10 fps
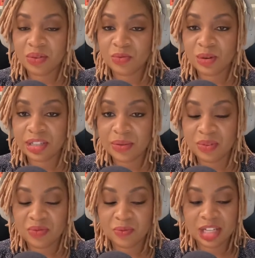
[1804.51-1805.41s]
of work that
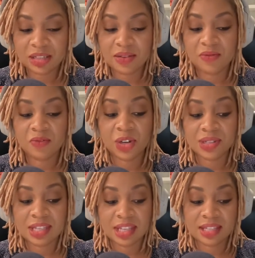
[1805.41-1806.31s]
we've built
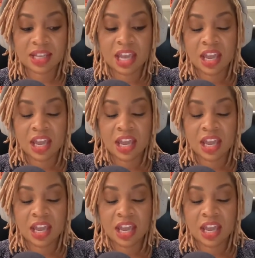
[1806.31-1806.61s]
versus